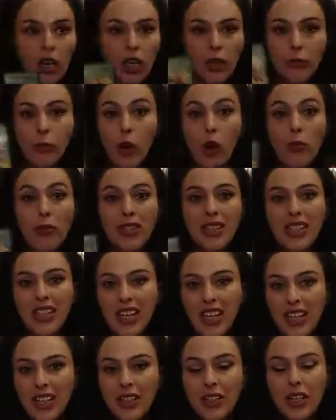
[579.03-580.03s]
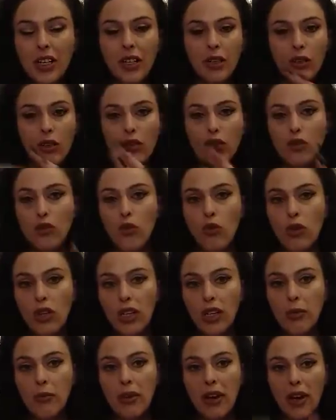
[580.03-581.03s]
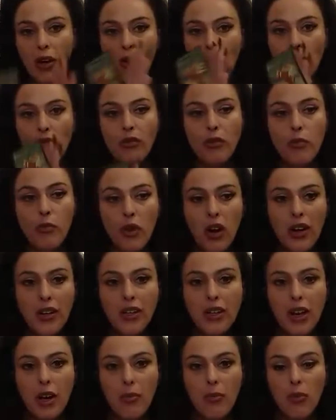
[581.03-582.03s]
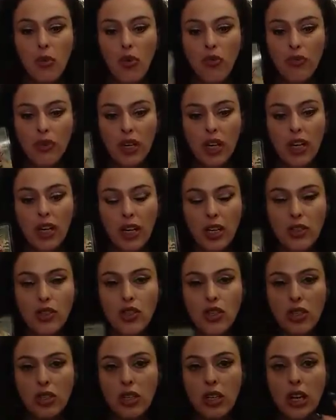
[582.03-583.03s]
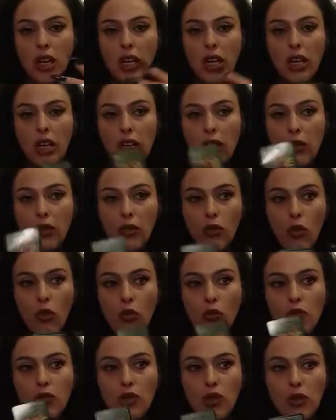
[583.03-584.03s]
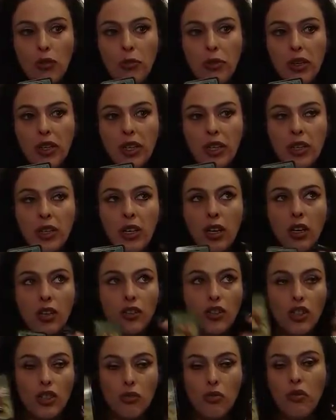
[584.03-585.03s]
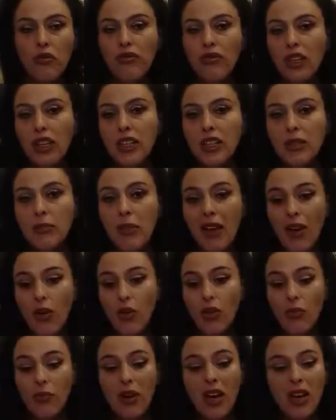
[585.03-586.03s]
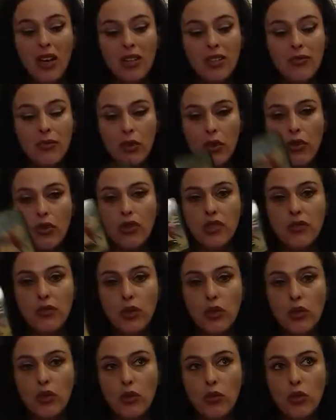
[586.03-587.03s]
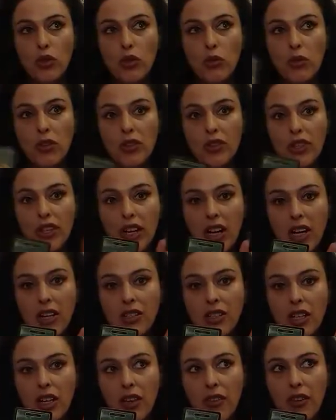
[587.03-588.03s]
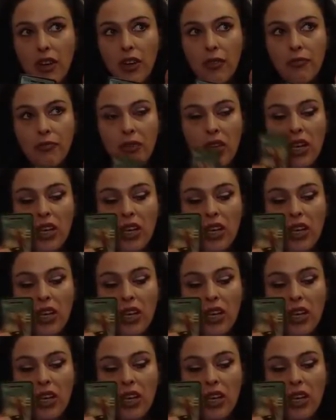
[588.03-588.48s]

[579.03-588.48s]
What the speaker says: It might be the ending you're talking about, of the breakup of the connection. It could also be just reflecting back on the past for those of you who were twins that are together.